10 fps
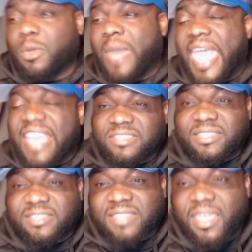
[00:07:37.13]
to actually
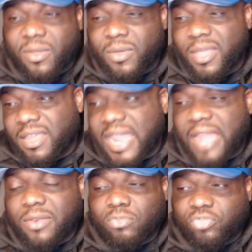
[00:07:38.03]
sell,
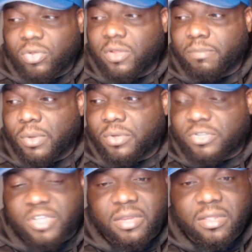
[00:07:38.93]
not no Triller
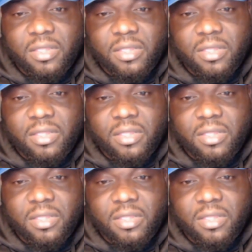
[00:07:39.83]
bullshit.